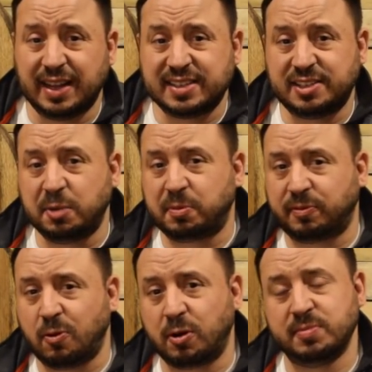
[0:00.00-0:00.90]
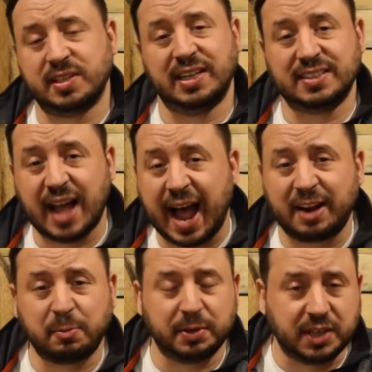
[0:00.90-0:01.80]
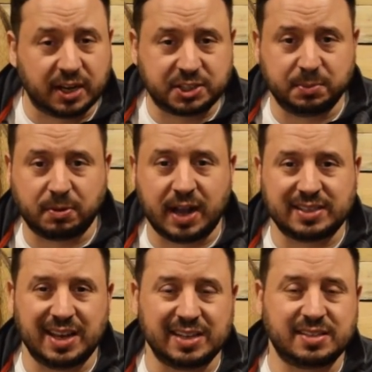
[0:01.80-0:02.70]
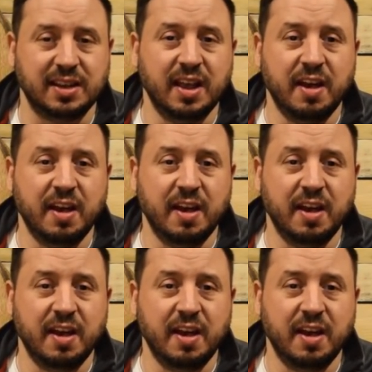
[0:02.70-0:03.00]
that still performs the entire production process